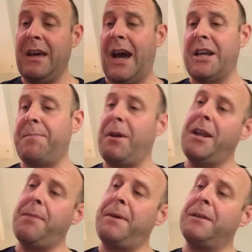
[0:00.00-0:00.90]
And the
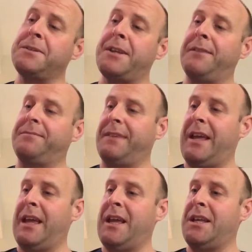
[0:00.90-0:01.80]
Berliner Pilsner
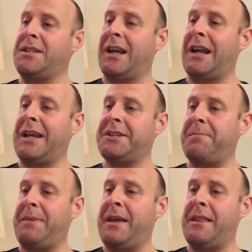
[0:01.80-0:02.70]
is a
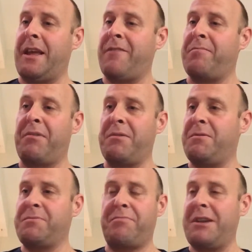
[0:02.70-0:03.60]
classic beer that they've
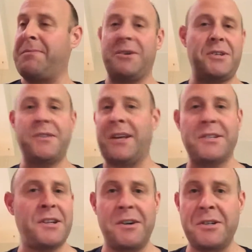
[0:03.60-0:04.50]
brewed pretty much since they
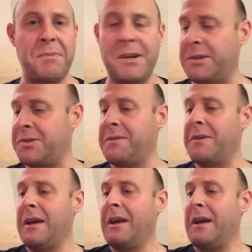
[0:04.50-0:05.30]
started production.